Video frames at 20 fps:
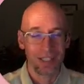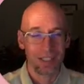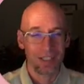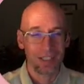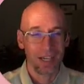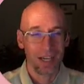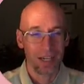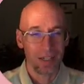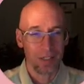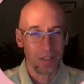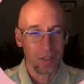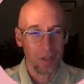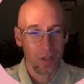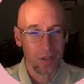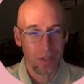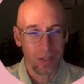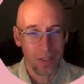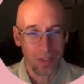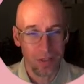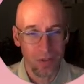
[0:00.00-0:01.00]
I tell
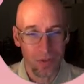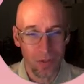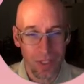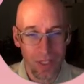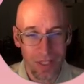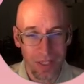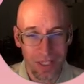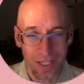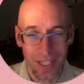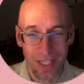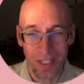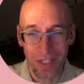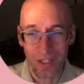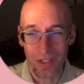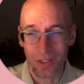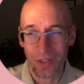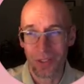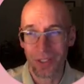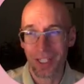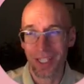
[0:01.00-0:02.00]
the students it's akin
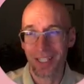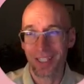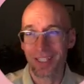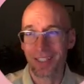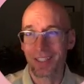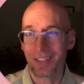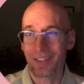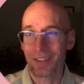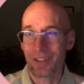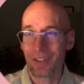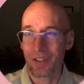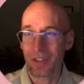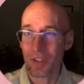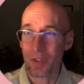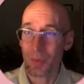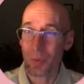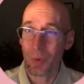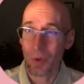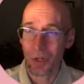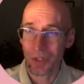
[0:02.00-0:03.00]
to learning a
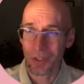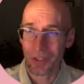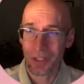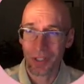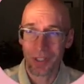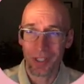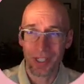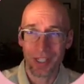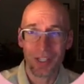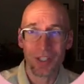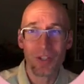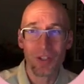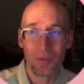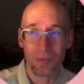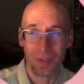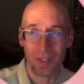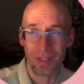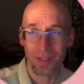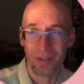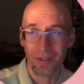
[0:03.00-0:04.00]
sport or an
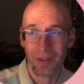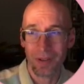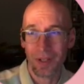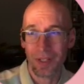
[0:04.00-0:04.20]
instrument.